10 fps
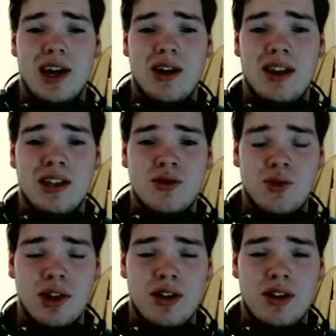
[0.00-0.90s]
I think it's a
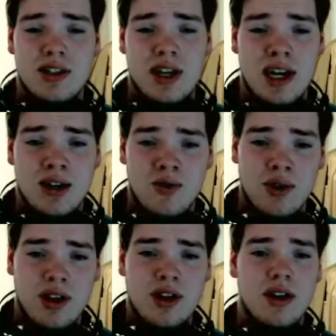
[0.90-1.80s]
really good design, a
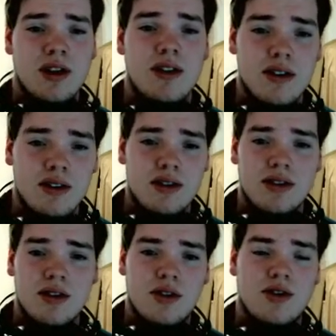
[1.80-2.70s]
really good
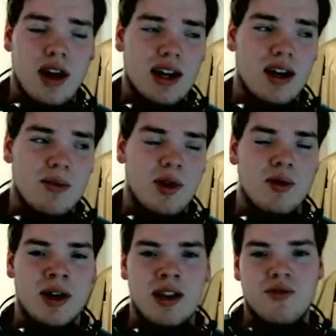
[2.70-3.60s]
crocodile Pokemon.
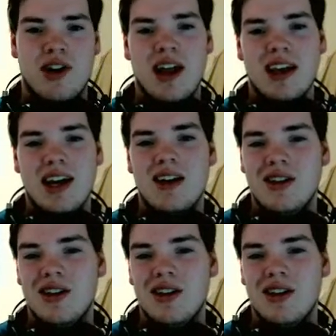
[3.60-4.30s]
And then for Alligator,